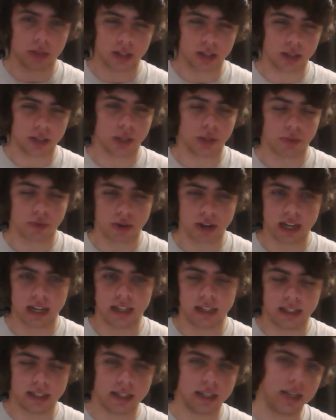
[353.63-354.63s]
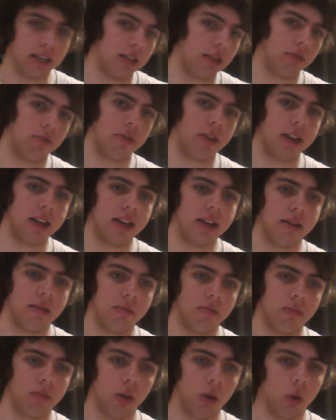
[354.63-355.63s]
That's 3d3
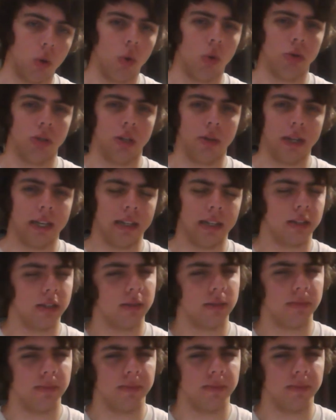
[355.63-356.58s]
auto hits.